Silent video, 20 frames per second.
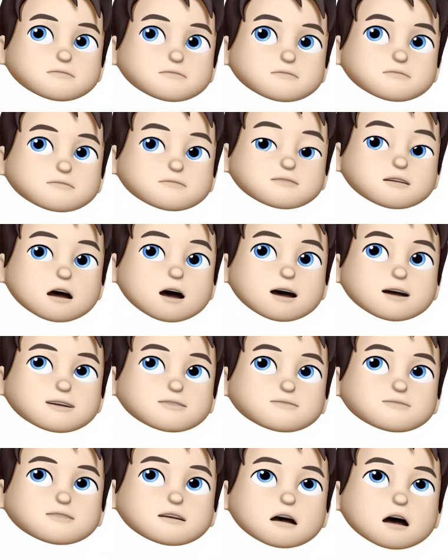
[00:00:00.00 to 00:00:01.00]

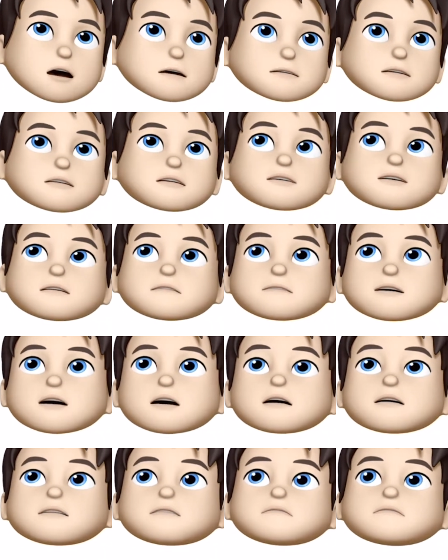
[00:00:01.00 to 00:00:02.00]
Size it up a little
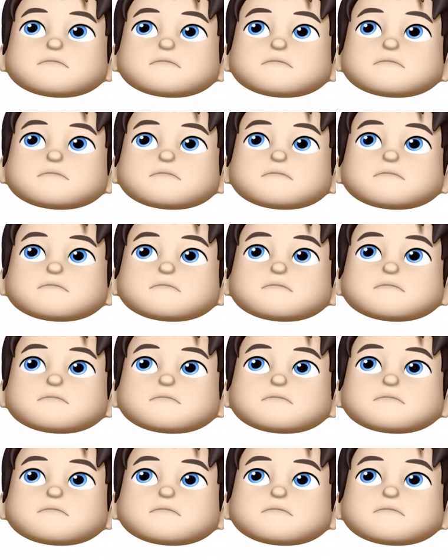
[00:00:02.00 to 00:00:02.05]
bit.